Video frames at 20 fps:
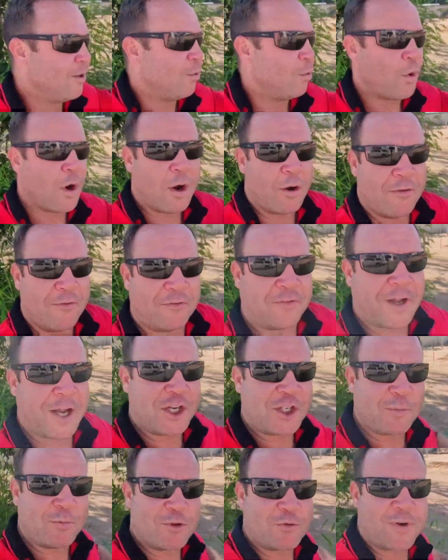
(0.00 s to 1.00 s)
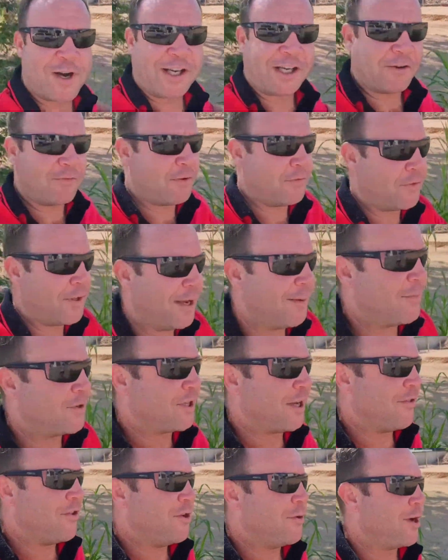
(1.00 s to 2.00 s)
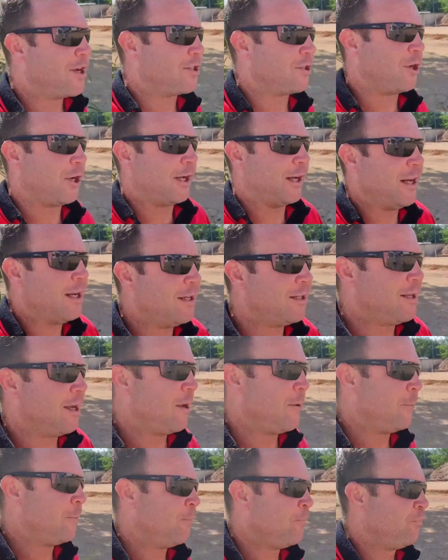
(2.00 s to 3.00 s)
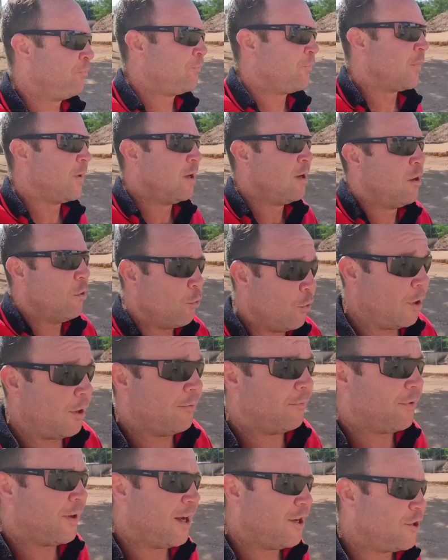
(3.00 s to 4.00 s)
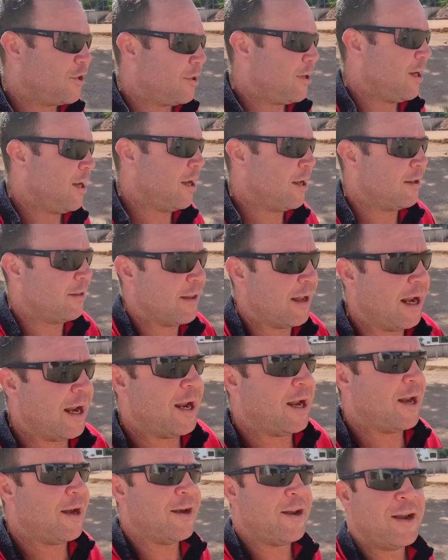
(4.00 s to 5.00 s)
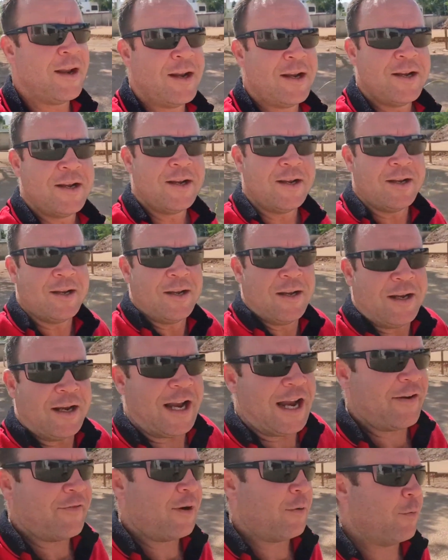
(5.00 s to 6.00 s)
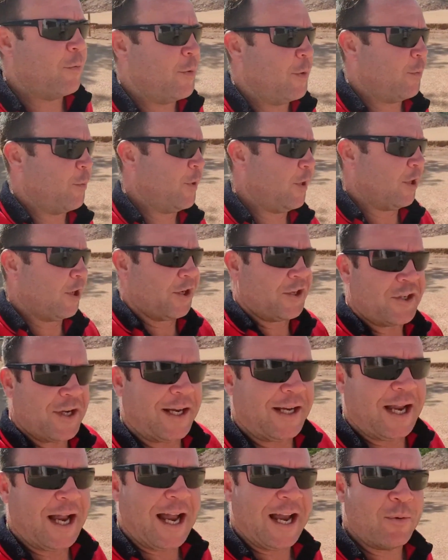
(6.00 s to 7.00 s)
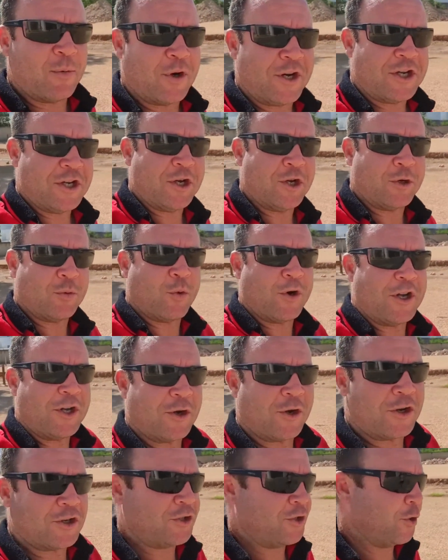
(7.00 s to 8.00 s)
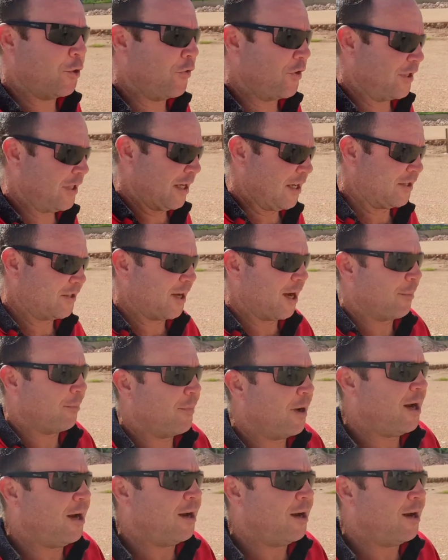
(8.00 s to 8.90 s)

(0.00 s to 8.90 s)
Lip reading: while inflation was running at 15% in the US like it is, real inflation, then everyone will be like saying, hey, what are you guys doing? The gig's up.